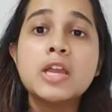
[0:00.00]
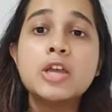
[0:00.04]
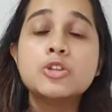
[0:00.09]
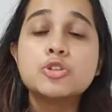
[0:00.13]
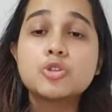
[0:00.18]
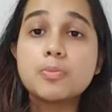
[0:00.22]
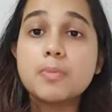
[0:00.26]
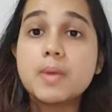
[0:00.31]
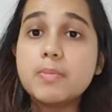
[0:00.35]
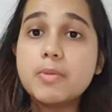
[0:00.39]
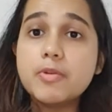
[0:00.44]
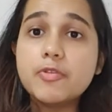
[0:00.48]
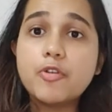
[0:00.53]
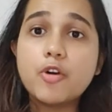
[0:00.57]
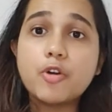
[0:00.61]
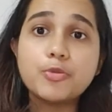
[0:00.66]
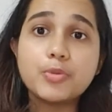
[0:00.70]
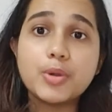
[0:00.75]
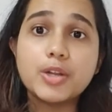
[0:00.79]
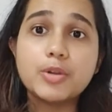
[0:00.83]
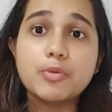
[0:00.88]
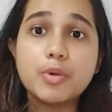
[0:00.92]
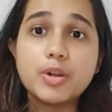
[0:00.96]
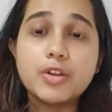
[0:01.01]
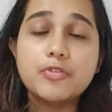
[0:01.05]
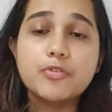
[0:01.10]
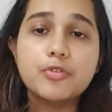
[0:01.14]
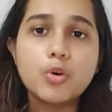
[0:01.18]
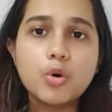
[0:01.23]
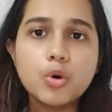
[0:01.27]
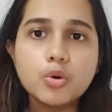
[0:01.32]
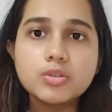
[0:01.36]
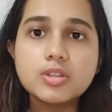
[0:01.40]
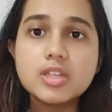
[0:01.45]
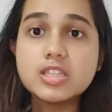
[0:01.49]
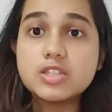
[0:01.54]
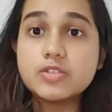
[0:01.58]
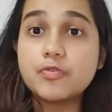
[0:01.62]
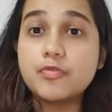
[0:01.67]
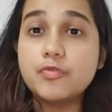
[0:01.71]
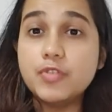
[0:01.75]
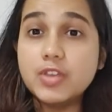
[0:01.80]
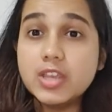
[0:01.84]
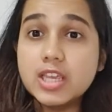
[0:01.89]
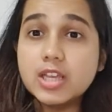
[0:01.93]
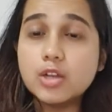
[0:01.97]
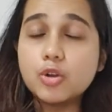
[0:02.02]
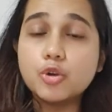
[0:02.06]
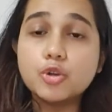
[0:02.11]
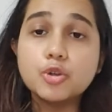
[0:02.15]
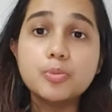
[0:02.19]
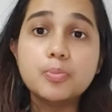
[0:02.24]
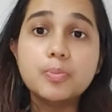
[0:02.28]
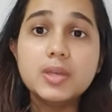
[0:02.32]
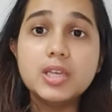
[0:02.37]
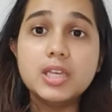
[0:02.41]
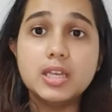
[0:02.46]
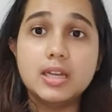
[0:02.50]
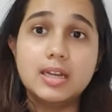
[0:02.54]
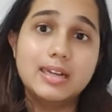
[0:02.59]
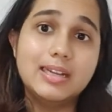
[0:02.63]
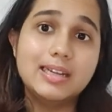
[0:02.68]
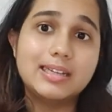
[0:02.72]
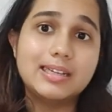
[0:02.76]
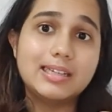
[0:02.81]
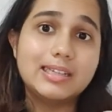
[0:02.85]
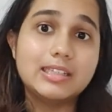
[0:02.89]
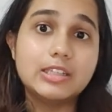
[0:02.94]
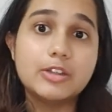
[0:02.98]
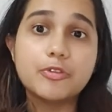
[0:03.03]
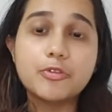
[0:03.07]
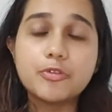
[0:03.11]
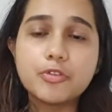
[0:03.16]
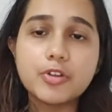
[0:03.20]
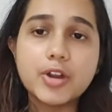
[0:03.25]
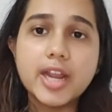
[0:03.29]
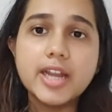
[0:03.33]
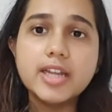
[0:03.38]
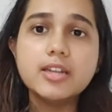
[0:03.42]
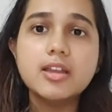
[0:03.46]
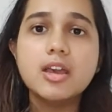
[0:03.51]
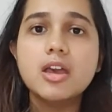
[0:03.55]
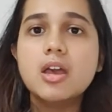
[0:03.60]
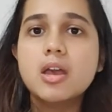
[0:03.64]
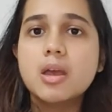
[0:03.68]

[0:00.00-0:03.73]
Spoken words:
So maybe for 2024, this fee could be a little different.